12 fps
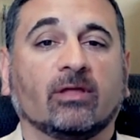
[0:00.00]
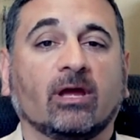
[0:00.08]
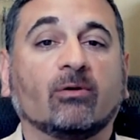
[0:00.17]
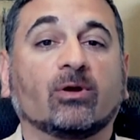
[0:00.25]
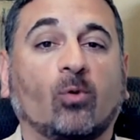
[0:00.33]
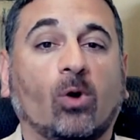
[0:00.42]

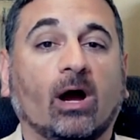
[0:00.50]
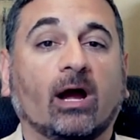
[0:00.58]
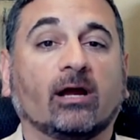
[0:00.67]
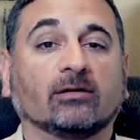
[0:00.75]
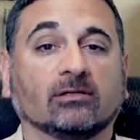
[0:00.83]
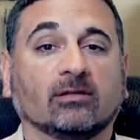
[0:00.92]
They're
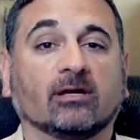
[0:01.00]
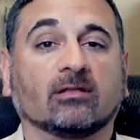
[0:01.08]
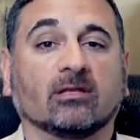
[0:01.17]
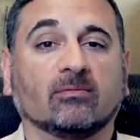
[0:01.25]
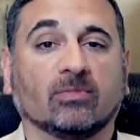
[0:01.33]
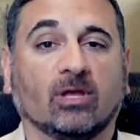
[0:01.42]
required to
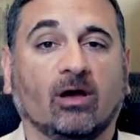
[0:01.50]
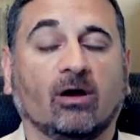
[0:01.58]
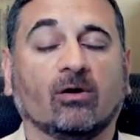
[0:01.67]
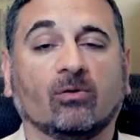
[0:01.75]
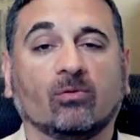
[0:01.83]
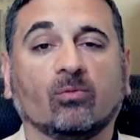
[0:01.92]
let them
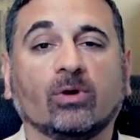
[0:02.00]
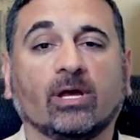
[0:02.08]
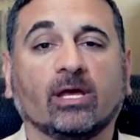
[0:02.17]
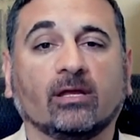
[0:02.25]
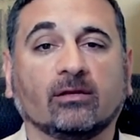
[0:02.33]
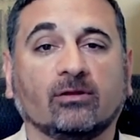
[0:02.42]
know
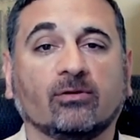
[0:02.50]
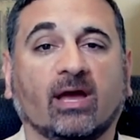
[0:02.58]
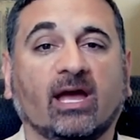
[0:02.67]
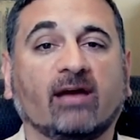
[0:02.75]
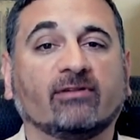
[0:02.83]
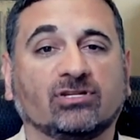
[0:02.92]
when you
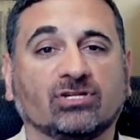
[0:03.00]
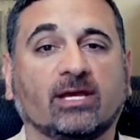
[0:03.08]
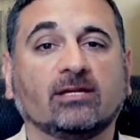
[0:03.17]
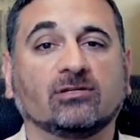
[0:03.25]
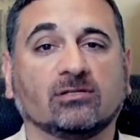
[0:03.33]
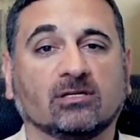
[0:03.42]
have a
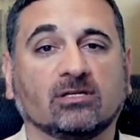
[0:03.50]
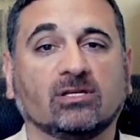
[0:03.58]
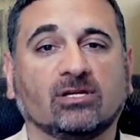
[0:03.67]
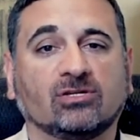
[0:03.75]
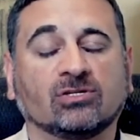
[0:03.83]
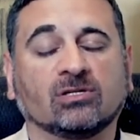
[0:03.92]
change in
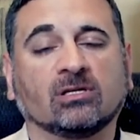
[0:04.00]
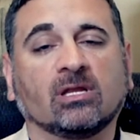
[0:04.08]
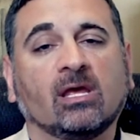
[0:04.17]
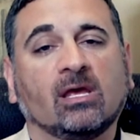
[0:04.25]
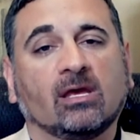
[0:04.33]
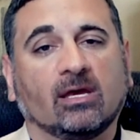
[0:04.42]
condition,